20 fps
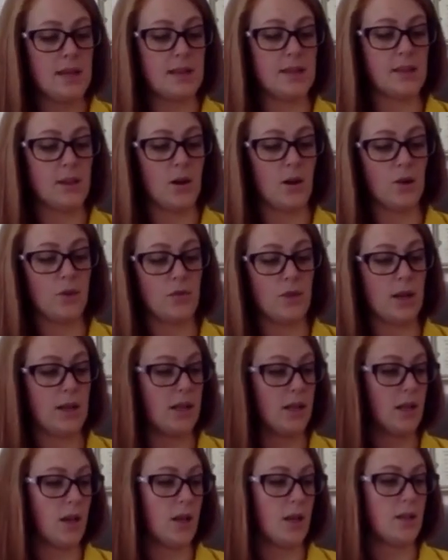these are
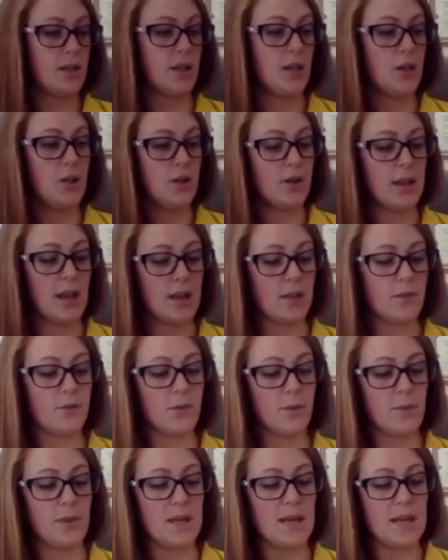really good, and you can
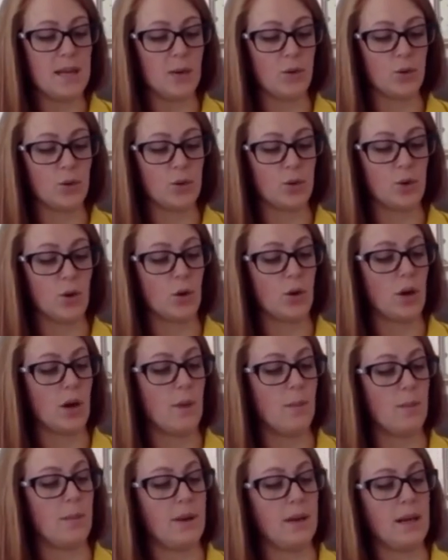get them from the Neon
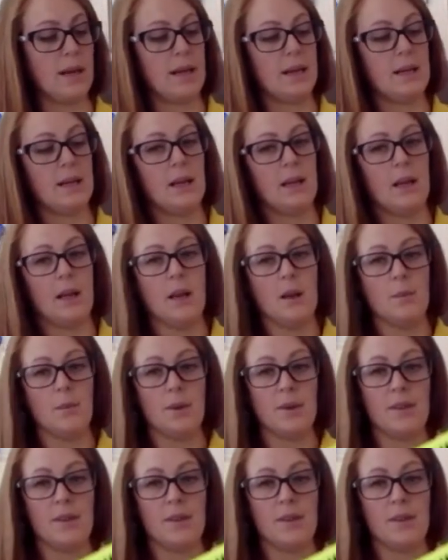Dog Company.